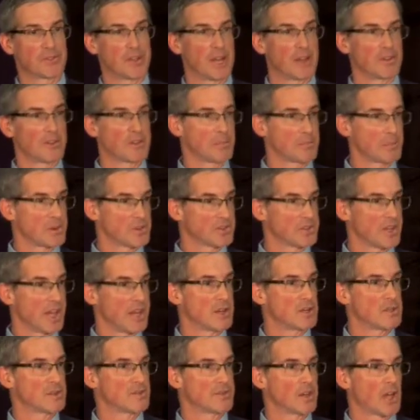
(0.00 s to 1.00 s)
That is the
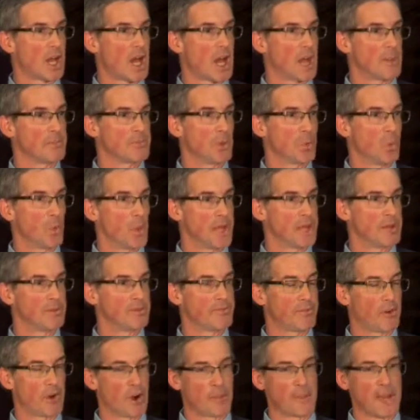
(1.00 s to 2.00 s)
percentage of time the
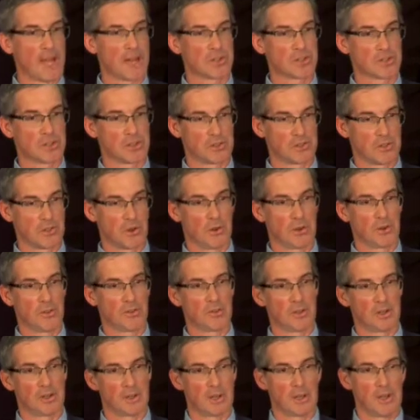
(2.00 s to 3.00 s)
wind farm actually
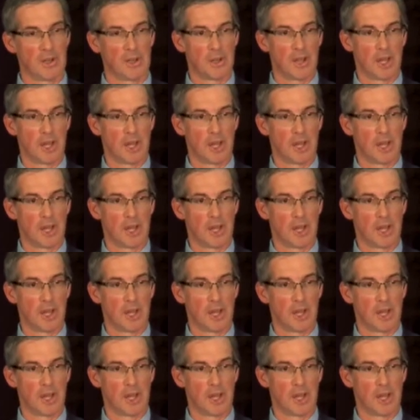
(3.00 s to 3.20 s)
turns and,